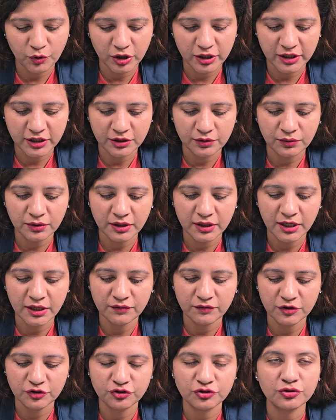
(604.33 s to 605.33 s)
molecule in
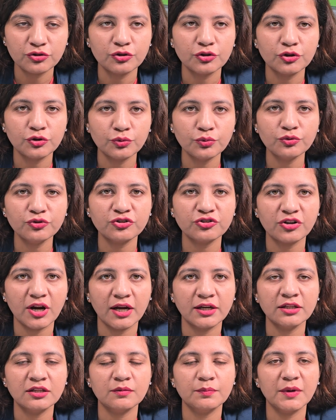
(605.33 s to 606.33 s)
which two
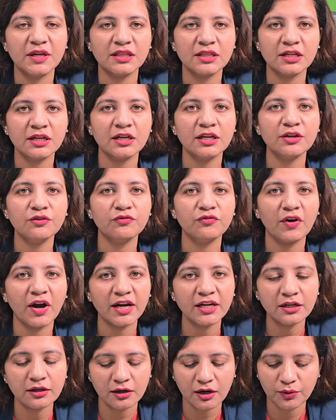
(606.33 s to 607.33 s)
strands basically
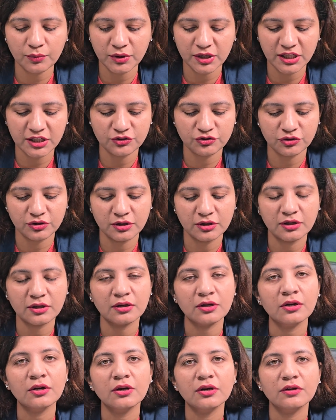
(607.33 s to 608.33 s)
wind around each other
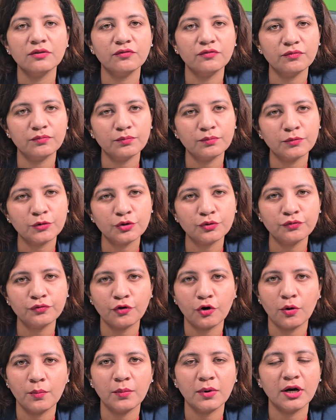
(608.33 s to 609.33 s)
to
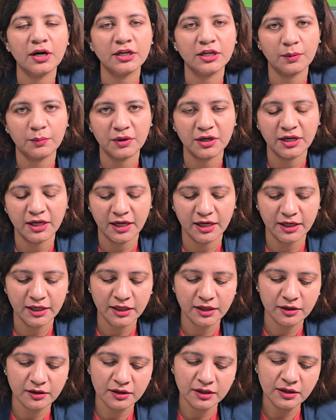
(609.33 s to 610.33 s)
form a double
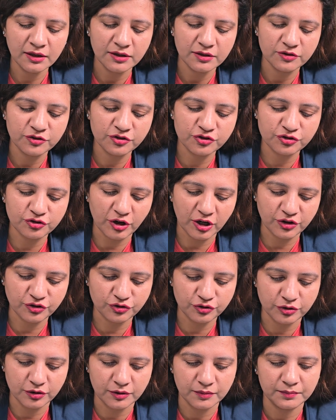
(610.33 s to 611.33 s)
helical
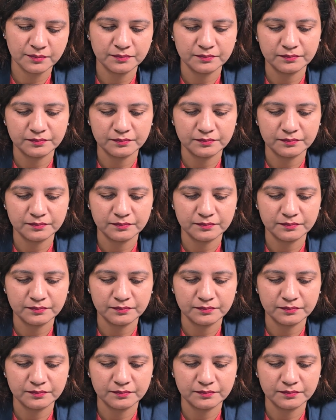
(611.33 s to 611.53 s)
structure.